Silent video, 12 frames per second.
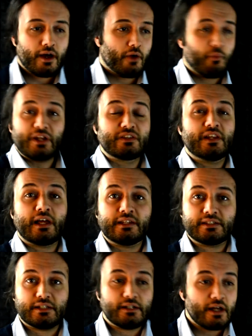I went to
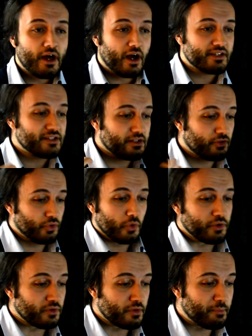London, I started
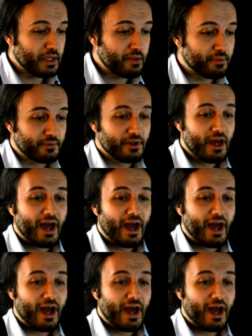talking to the people,